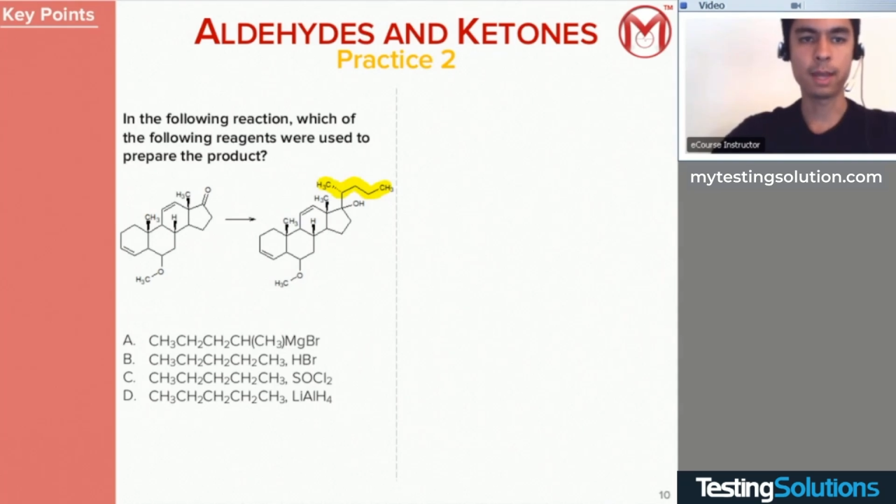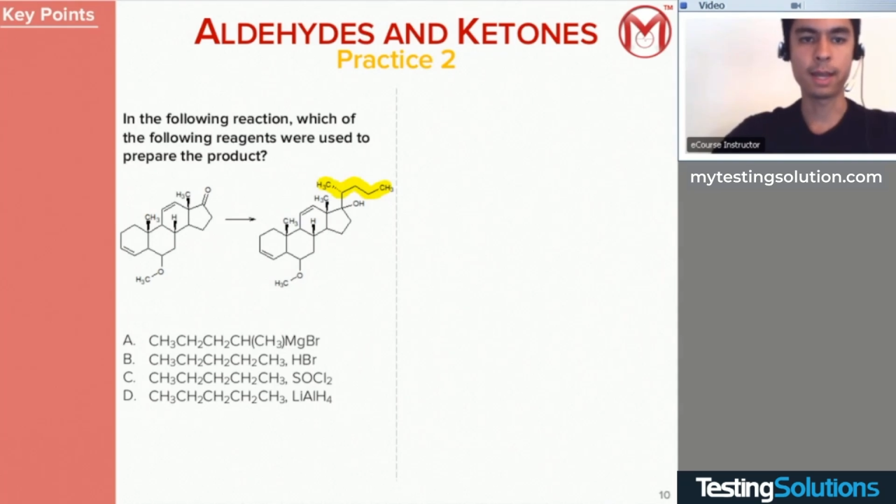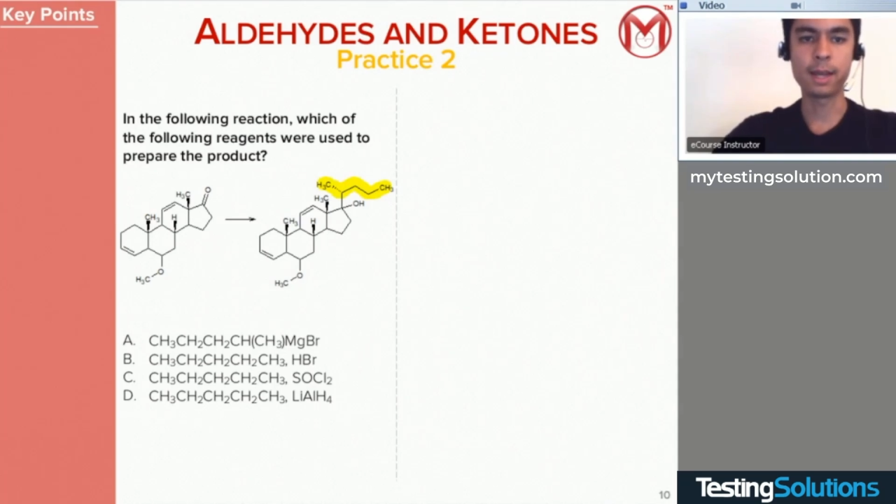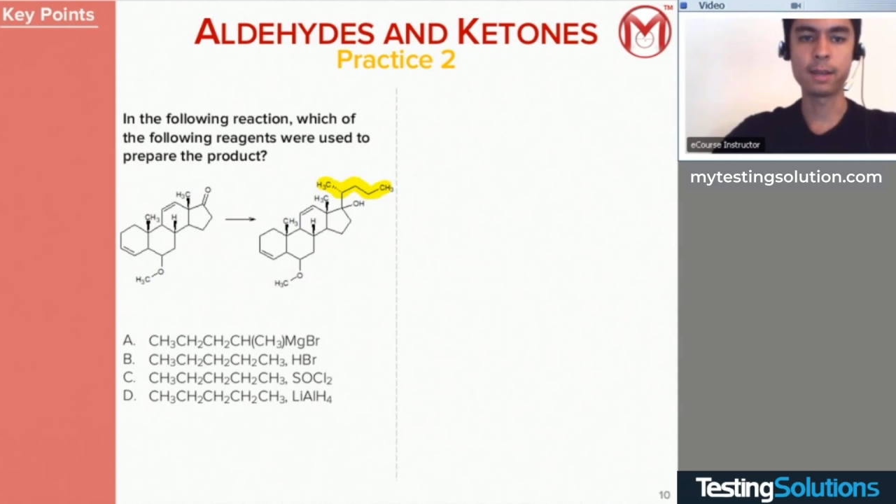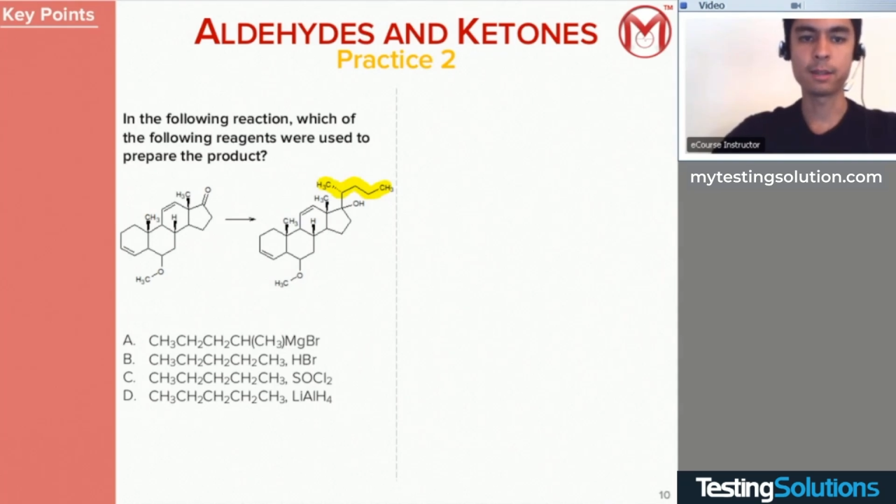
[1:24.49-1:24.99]

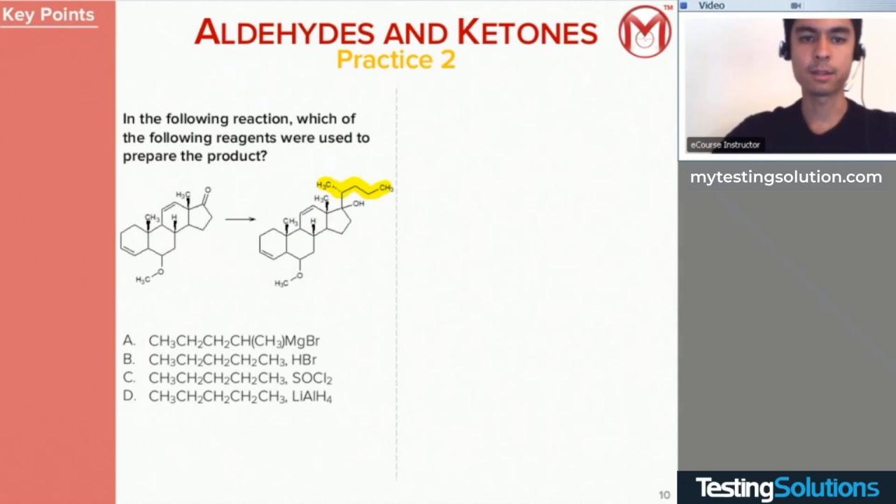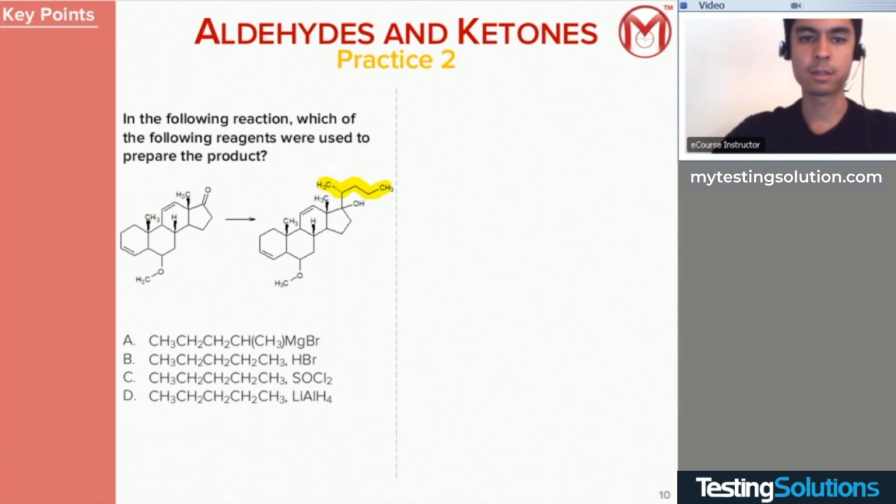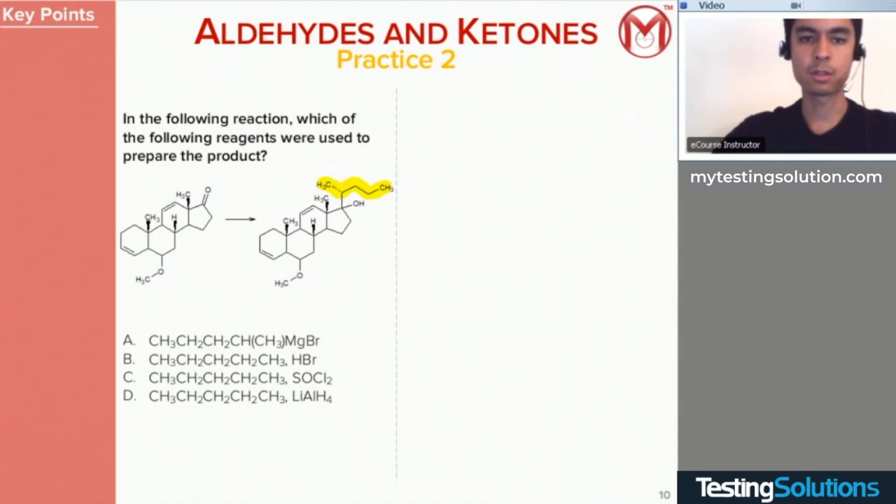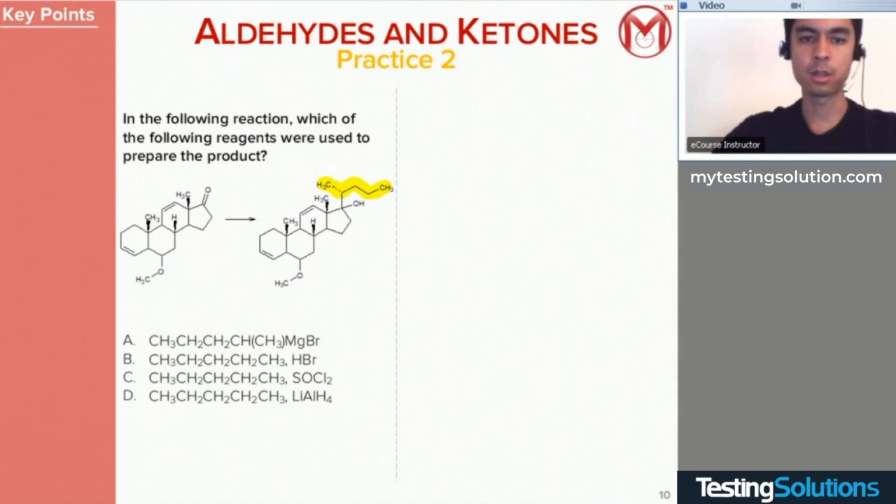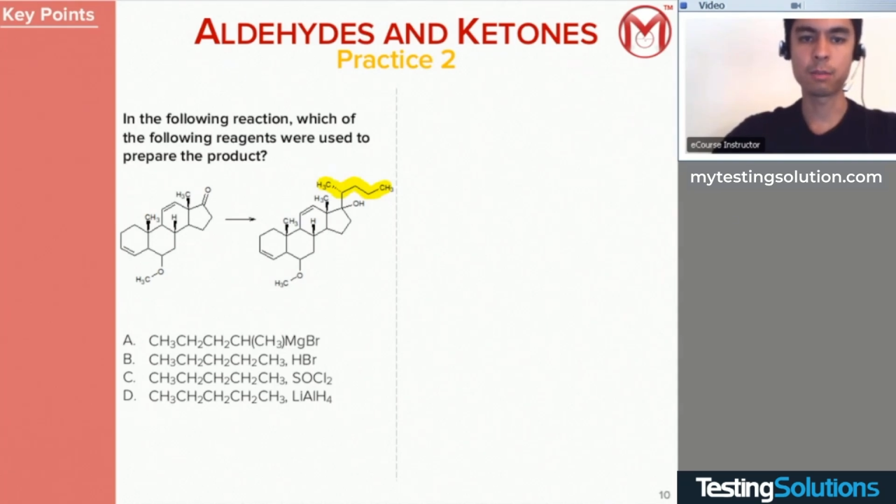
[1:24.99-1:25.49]
some
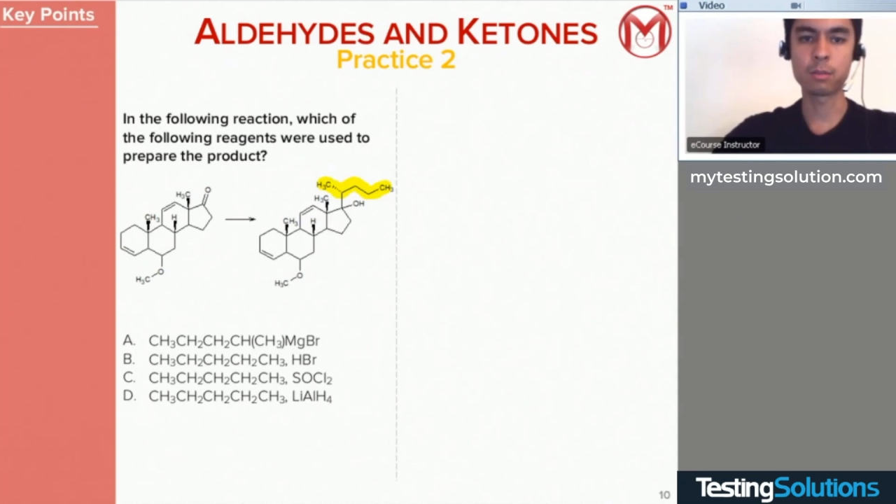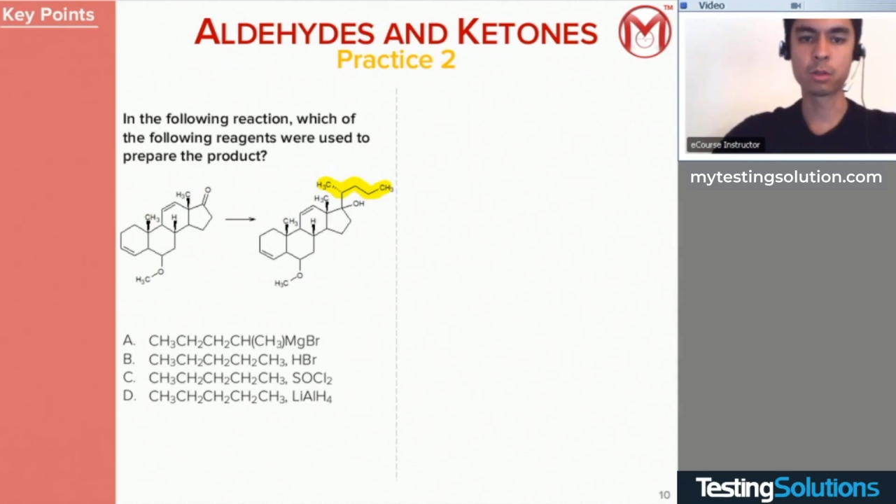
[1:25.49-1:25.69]
group